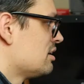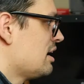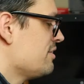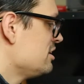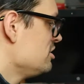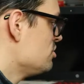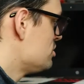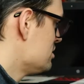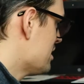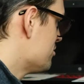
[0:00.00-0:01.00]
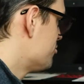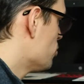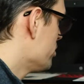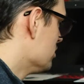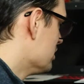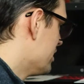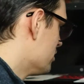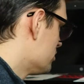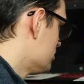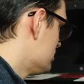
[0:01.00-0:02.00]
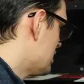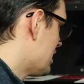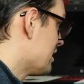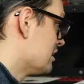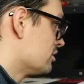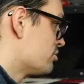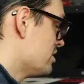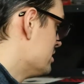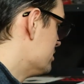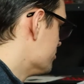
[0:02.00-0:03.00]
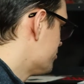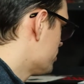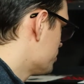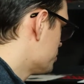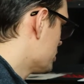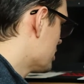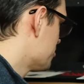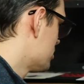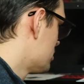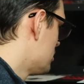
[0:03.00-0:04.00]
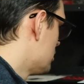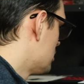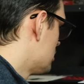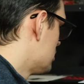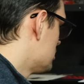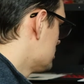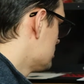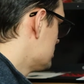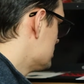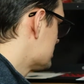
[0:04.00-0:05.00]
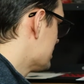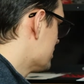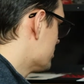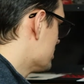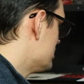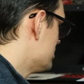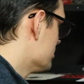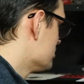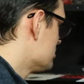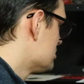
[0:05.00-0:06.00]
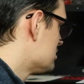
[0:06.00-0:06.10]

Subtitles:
And then using that foil layer that I created in Photoshop, this guy right here,